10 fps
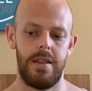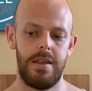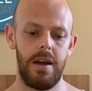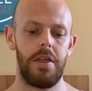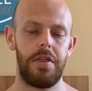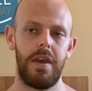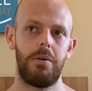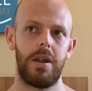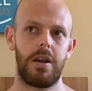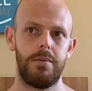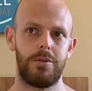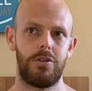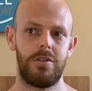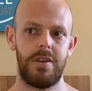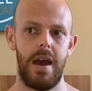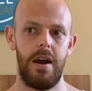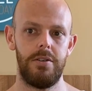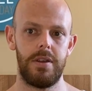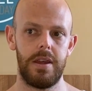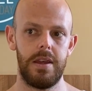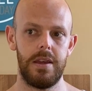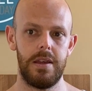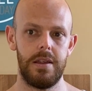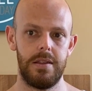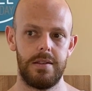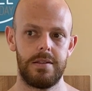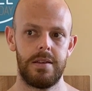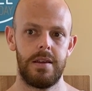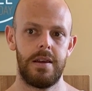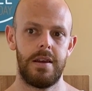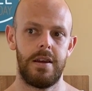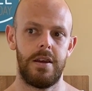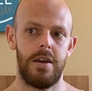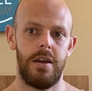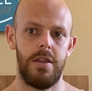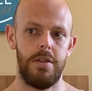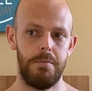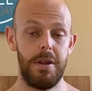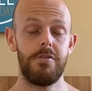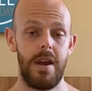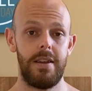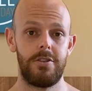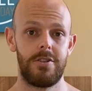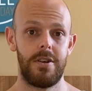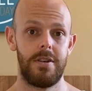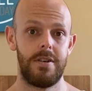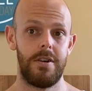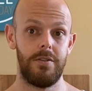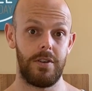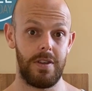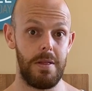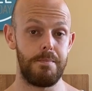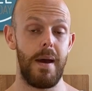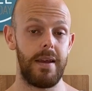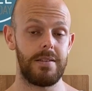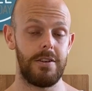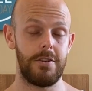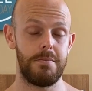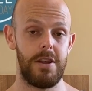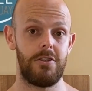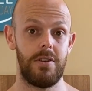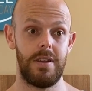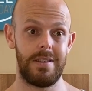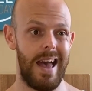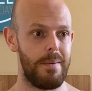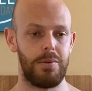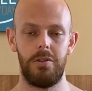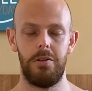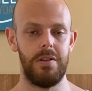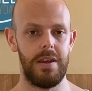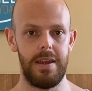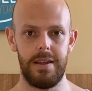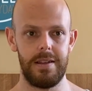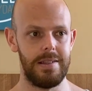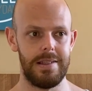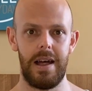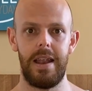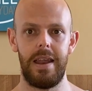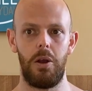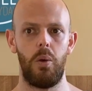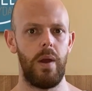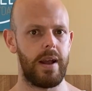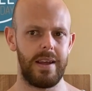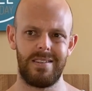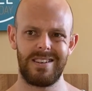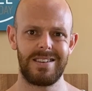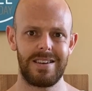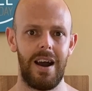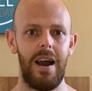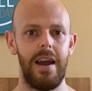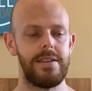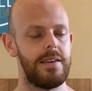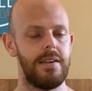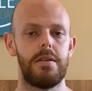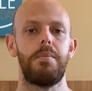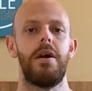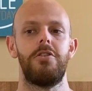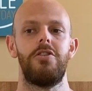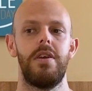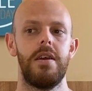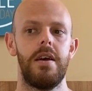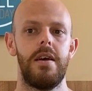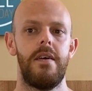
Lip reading: The other thing when it comes to sound is the mid-range. Obviously the bass I just mentioned, it's absolutely lightning quick, it's tight, it's punchy.